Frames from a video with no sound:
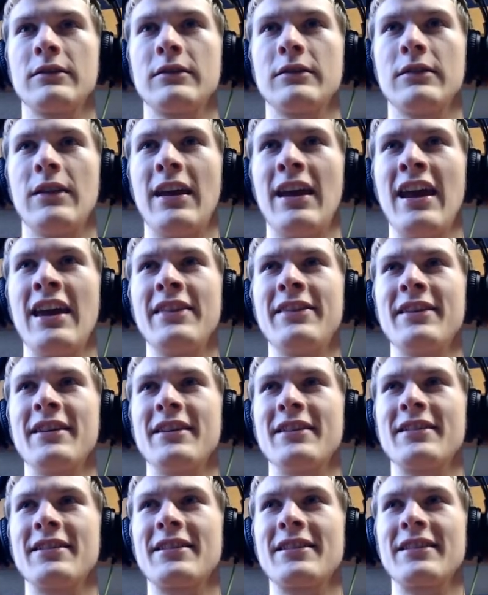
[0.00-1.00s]
I hate
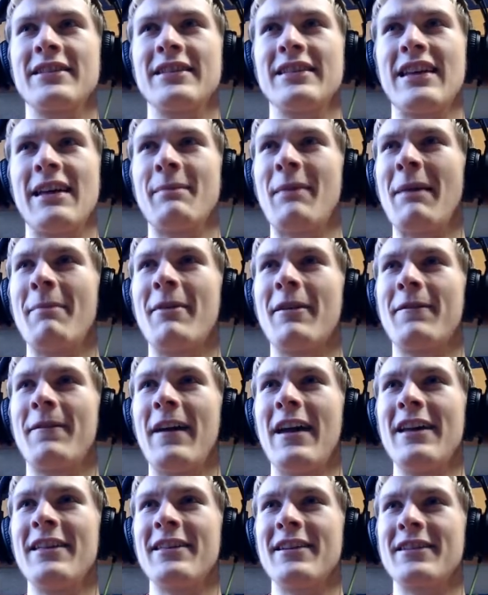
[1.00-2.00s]
this. I'm not a big
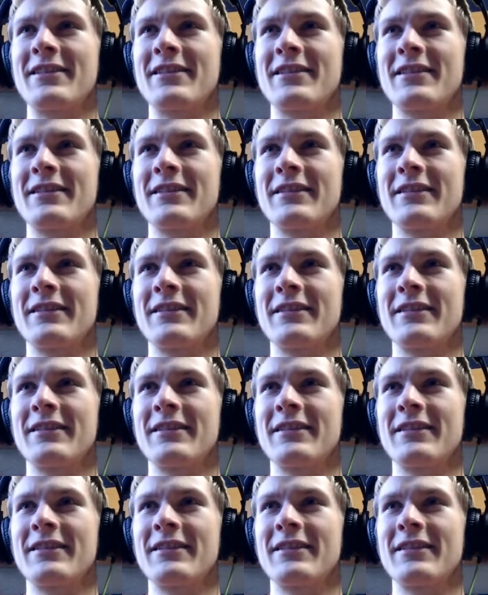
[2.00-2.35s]
fan of this.